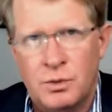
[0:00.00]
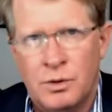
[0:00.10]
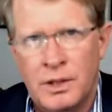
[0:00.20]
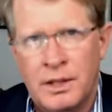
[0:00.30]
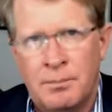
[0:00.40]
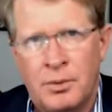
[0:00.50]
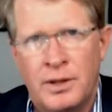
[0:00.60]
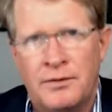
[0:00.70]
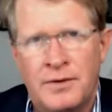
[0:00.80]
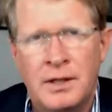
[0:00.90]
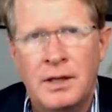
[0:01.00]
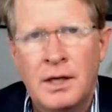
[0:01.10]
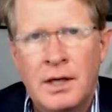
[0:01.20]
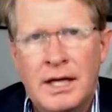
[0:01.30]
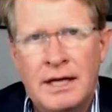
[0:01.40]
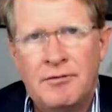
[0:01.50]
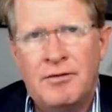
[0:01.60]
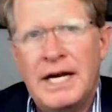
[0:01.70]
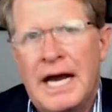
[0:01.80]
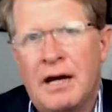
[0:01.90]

We'll get a briefing invite